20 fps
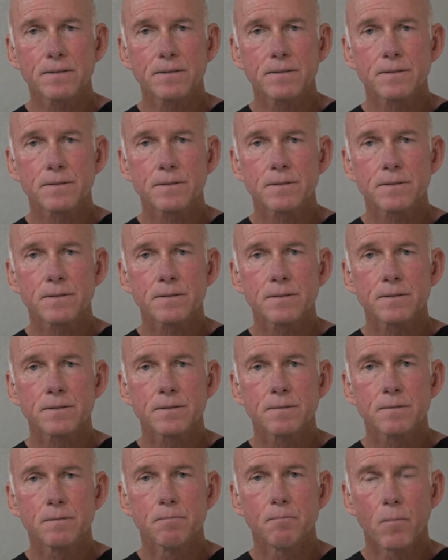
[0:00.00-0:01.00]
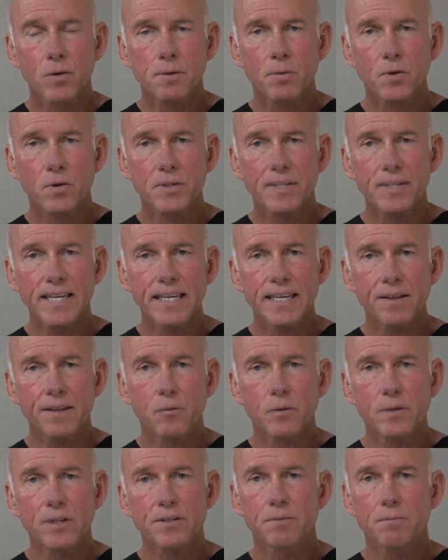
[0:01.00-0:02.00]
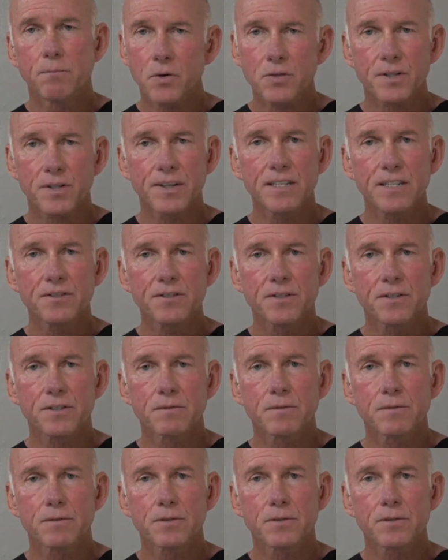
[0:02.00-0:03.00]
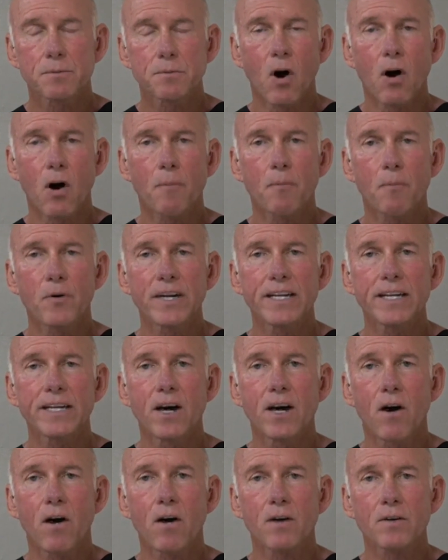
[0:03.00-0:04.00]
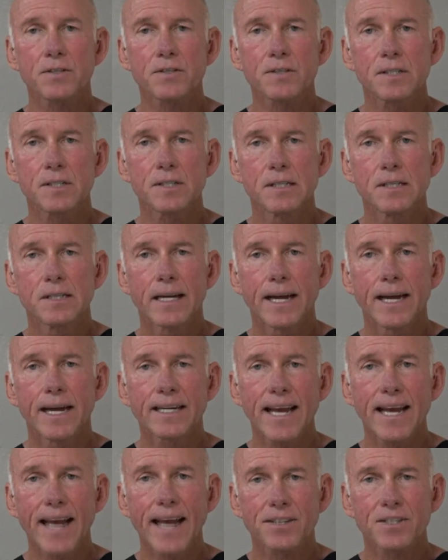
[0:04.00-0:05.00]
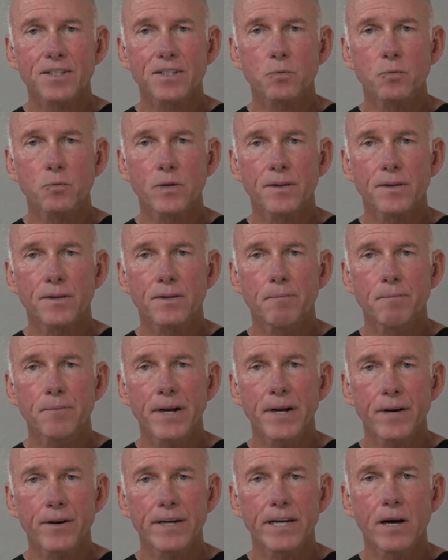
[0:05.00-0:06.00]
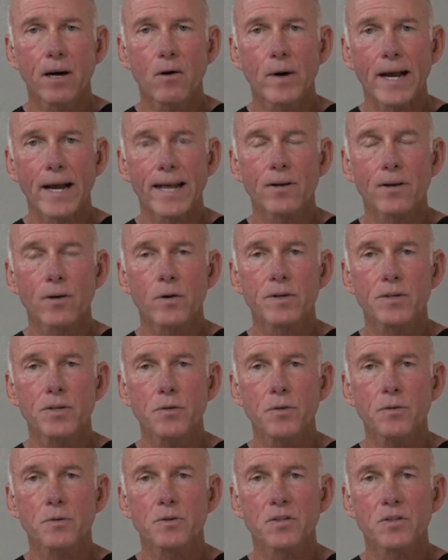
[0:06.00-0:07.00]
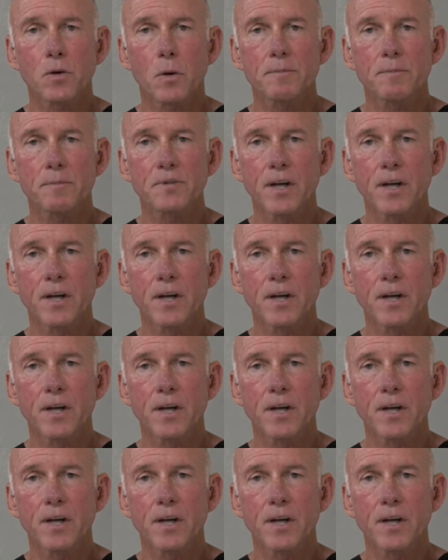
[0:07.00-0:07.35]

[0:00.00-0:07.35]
multiple teeth, which most of these small breed dogs and cats with perio and or tooth resorption are.